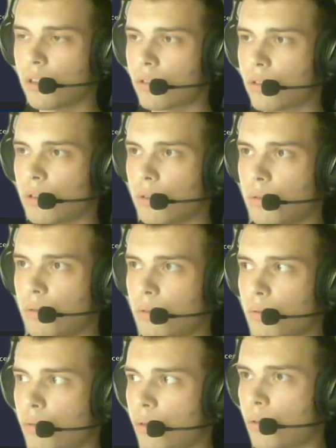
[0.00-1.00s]
So
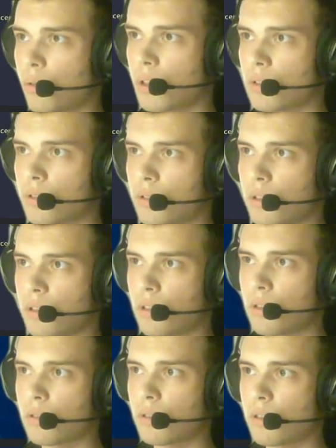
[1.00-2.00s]
what you can see
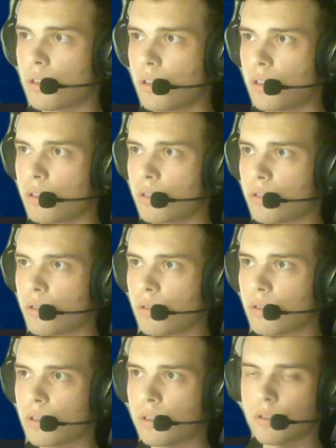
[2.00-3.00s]
here is
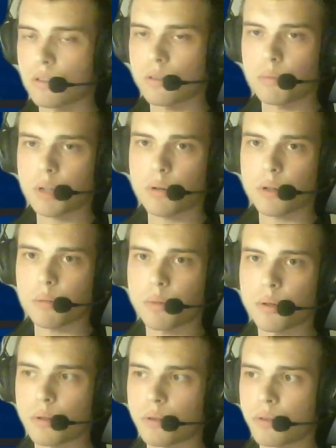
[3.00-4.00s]
not an
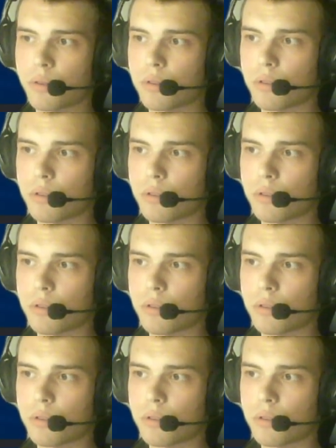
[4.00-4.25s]
PowerPoint.